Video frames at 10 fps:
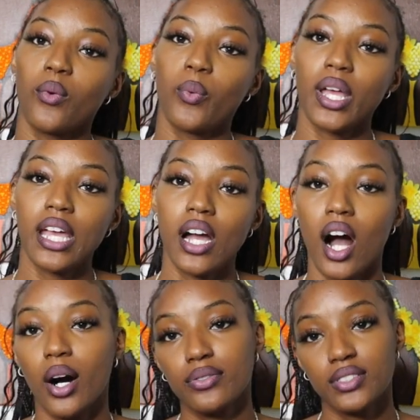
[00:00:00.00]
we
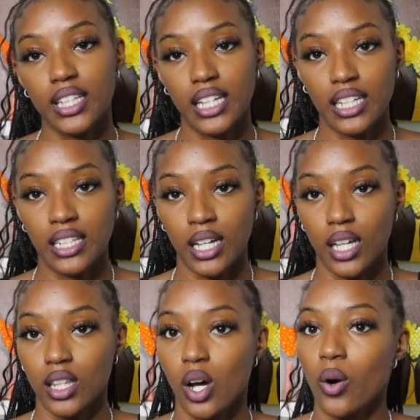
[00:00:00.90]
often
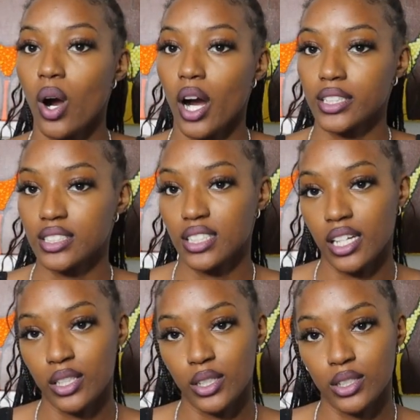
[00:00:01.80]
lower our
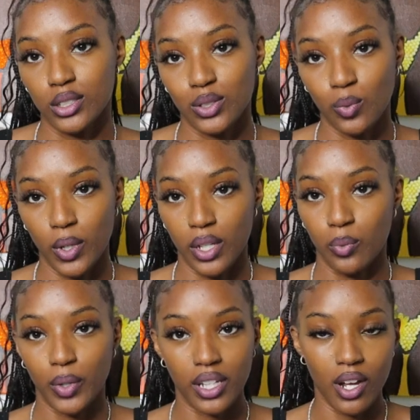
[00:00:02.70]
standards
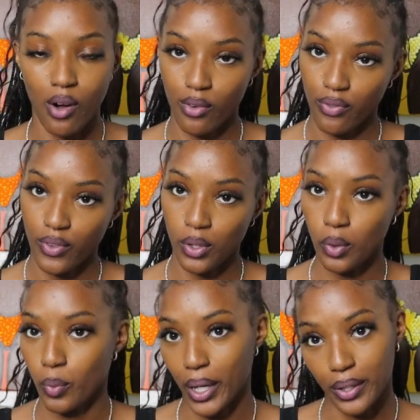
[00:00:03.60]
when we don't
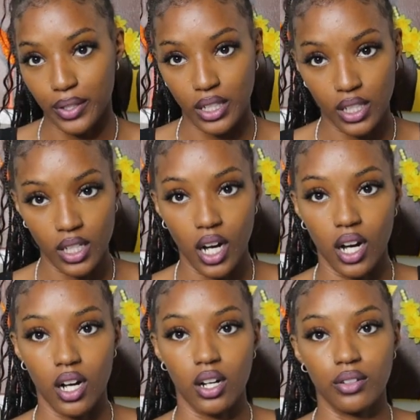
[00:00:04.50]
feel worthy
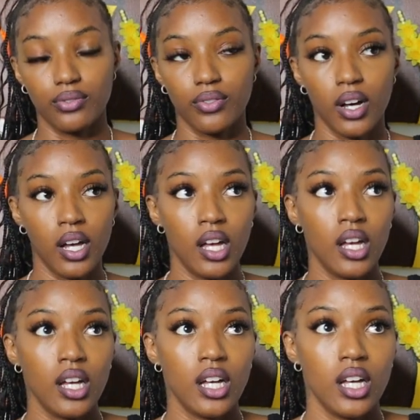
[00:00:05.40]
of
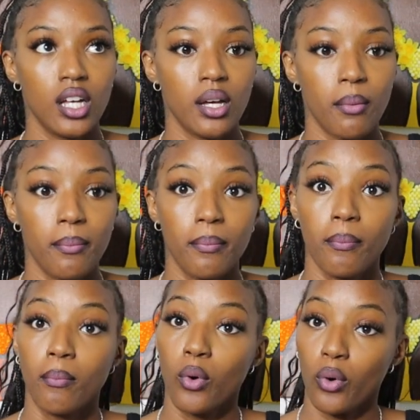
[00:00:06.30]

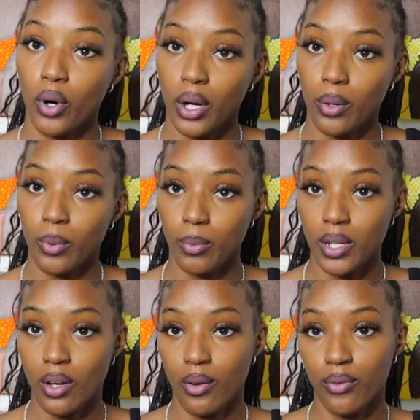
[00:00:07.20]
more, when we
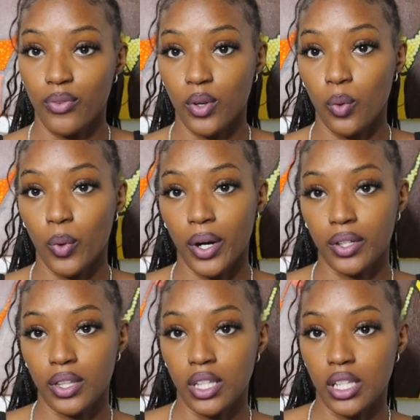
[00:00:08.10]
don't feel
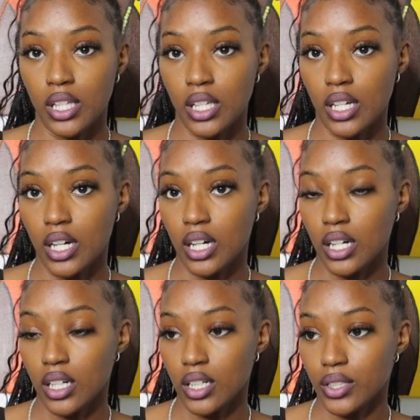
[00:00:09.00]
worthy
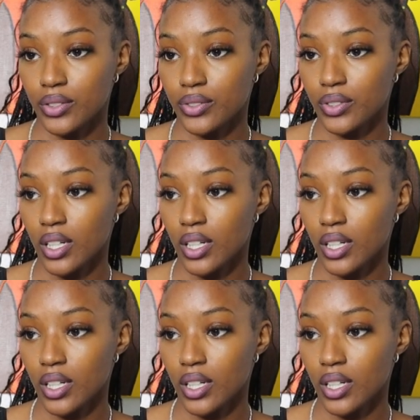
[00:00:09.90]
of